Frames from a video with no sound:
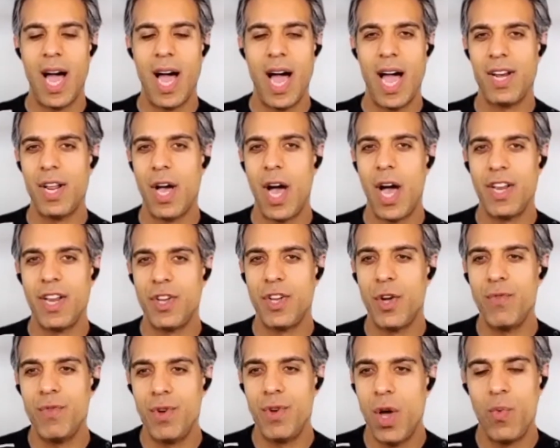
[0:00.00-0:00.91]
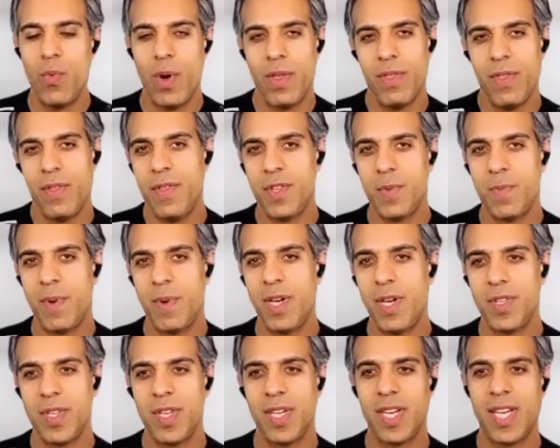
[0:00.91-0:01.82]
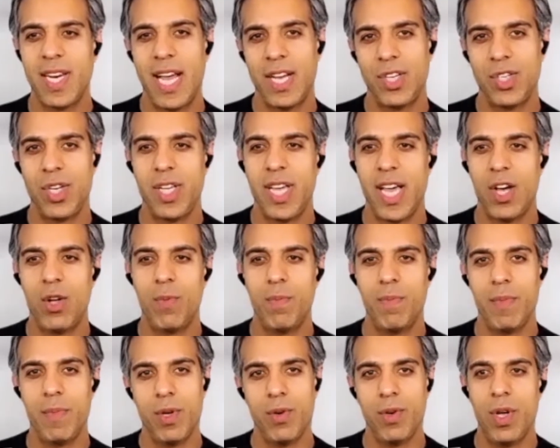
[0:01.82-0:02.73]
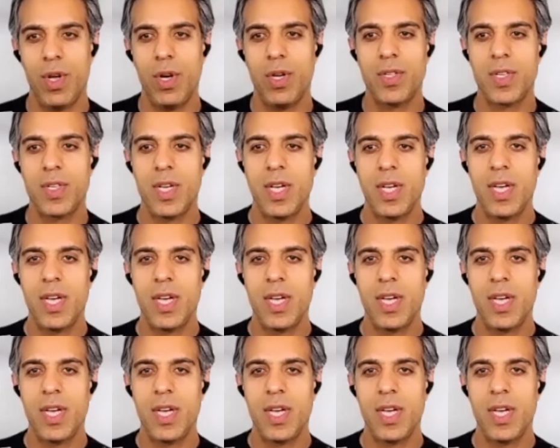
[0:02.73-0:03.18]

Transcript: I, I don't know whether this person can actually help me or not.